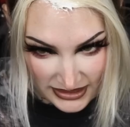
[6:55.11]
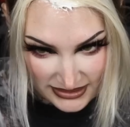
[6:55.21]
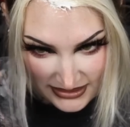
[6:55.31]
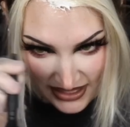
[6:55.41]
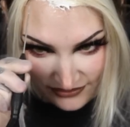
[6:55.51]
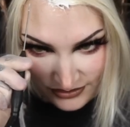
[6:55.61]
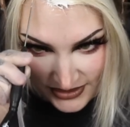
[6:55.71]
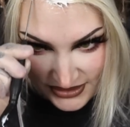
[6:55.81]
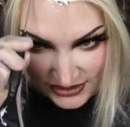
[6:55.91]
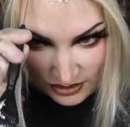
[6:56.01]
It saved
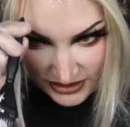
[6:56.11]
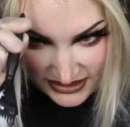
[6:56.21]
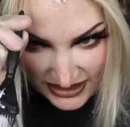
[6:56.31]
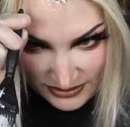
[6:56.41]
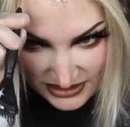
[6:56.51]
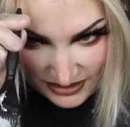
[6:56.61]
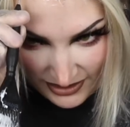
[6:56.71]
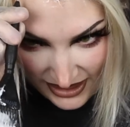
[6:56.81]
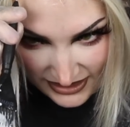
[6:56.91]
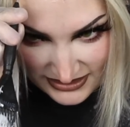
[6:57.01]
me so many times in the
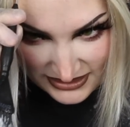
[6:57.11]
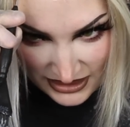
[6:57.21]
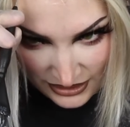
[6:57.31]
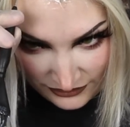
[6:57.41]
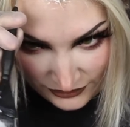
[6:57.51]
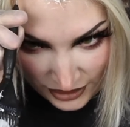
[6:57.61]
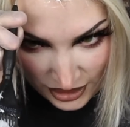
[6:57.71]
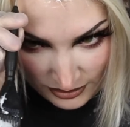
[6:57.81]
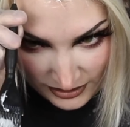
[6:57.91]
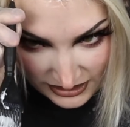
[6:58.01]
past
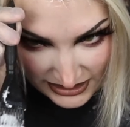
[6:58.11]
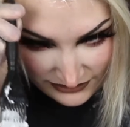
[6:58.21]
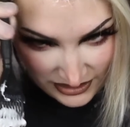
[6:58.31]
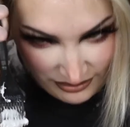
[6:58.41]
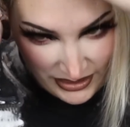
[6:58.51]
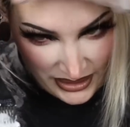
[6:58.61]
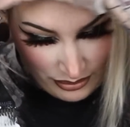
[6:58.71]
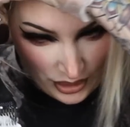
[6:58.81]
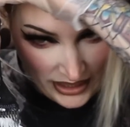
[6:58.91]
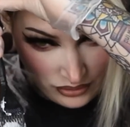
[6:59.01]
from leaving big
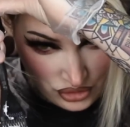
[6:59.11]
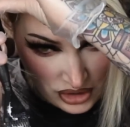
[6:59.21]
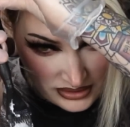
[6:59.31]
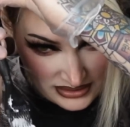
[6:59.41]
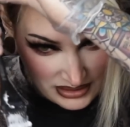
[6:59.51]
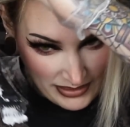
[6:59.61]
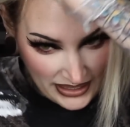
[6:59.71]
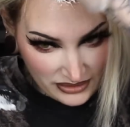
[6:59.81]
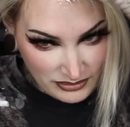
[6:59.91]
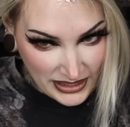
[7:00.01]
brown chunks in the
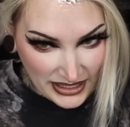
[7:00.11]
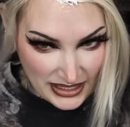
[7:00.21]
back of my